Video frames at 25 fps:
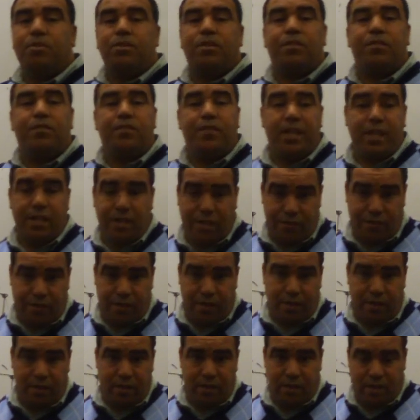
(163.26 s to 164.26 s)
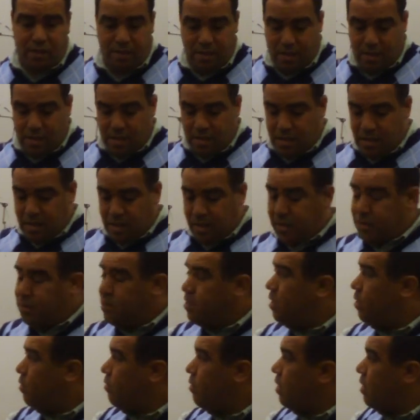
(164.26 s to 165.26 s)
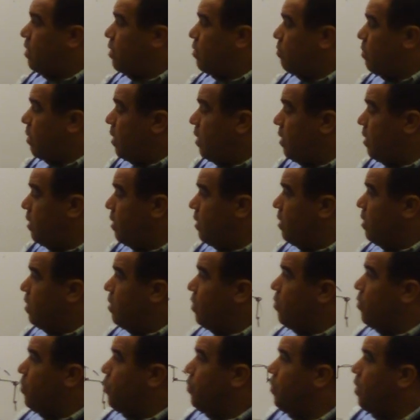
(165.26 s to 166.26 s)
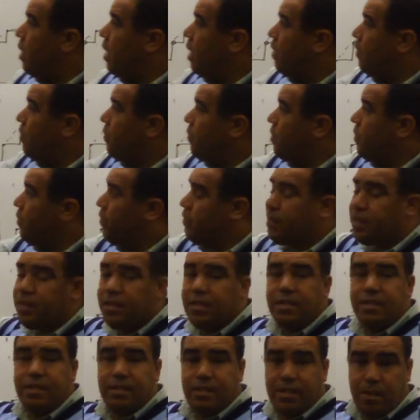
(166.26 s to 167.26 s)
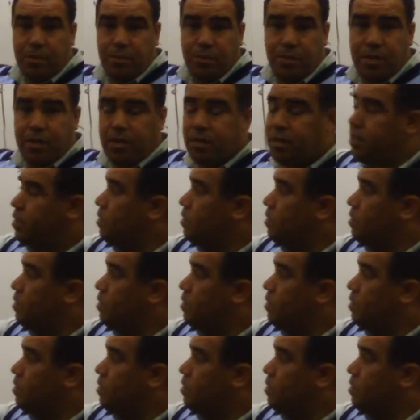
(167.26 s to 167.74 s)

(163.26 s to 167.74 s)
more faithful. And so that's why you have different steps here.